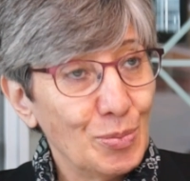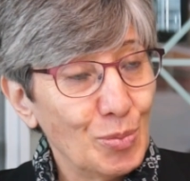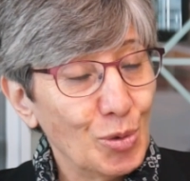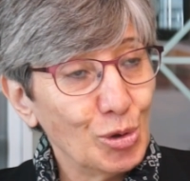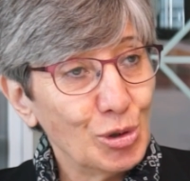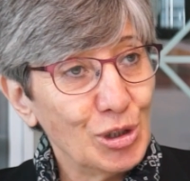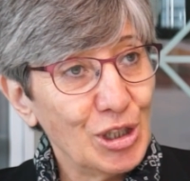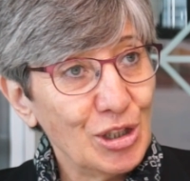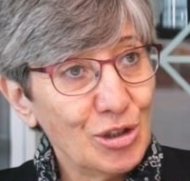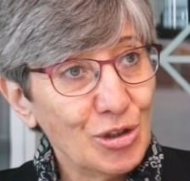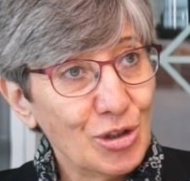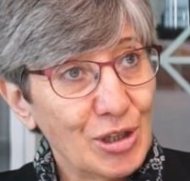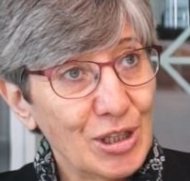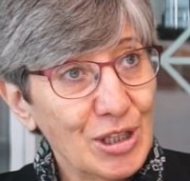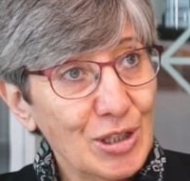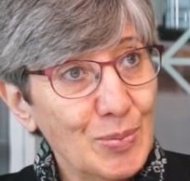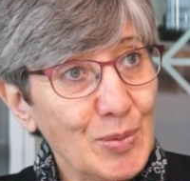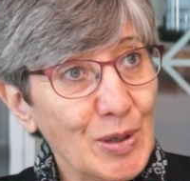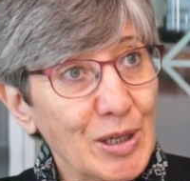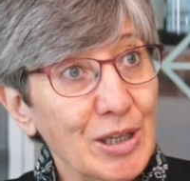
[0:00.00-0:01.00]
more
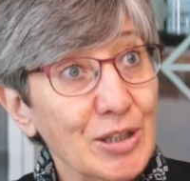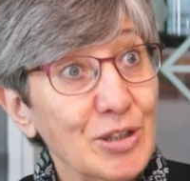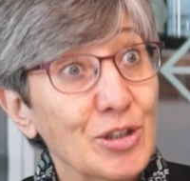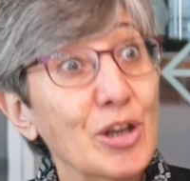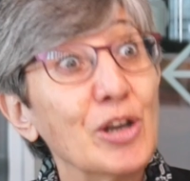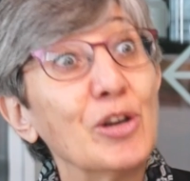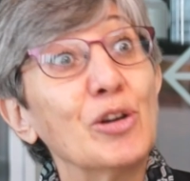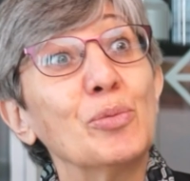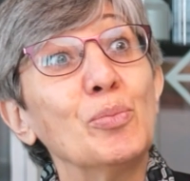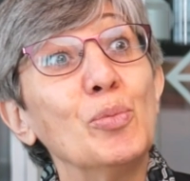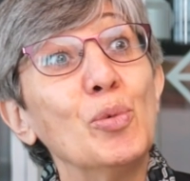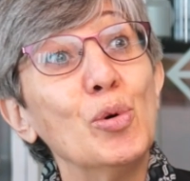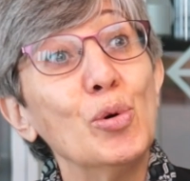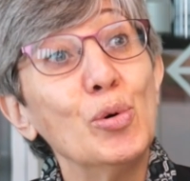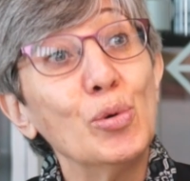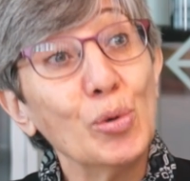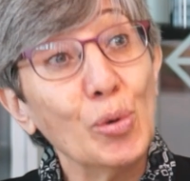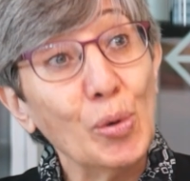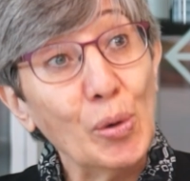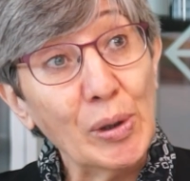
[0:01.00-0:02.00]
dangerous because they are
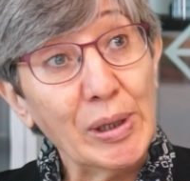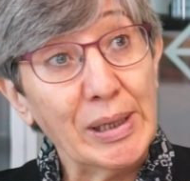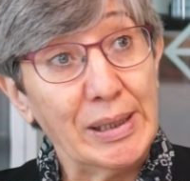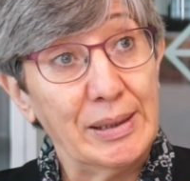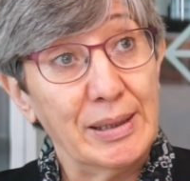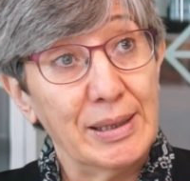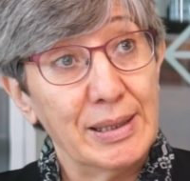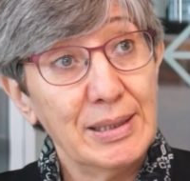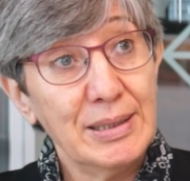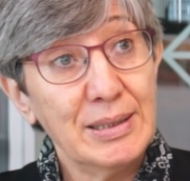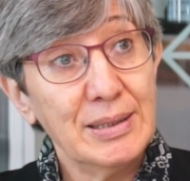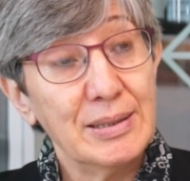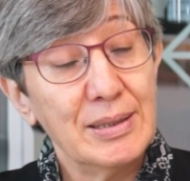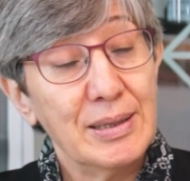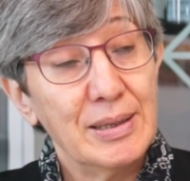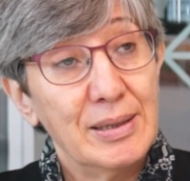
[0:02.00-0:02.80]
more organized,